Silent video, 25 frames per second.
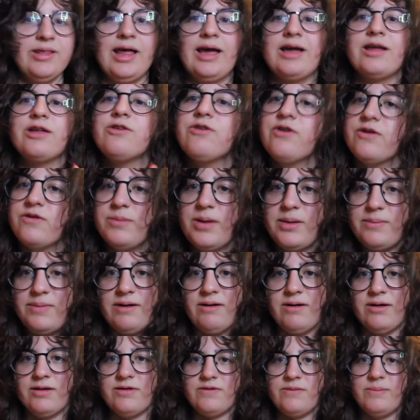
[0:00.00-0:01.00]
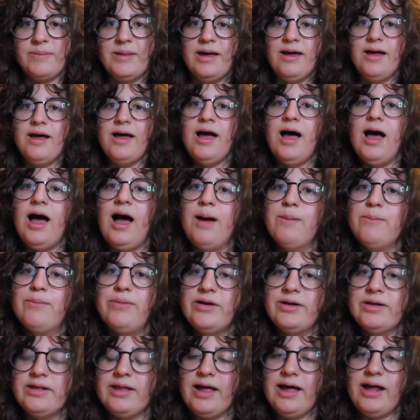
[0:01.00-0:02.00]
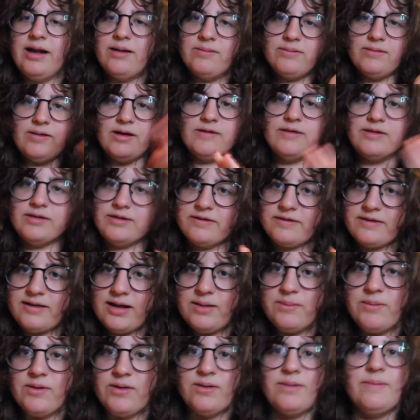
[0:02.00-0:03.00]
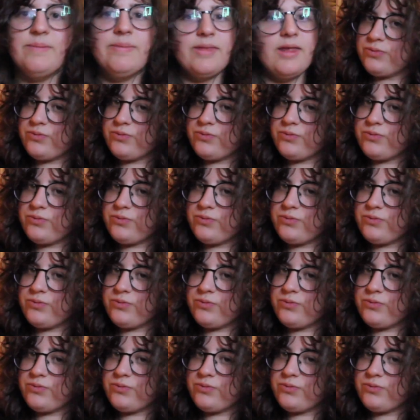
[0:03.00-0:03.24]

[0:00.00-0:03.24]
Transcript: like, just my parents. I'm putting that as a disclaimer.